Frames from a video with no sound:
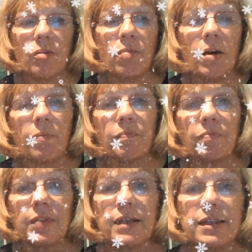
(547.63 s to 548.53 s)
Well,
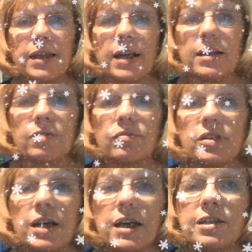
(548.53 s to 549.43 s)
that's the end of
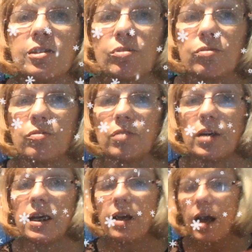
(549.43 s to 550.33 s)
today's story,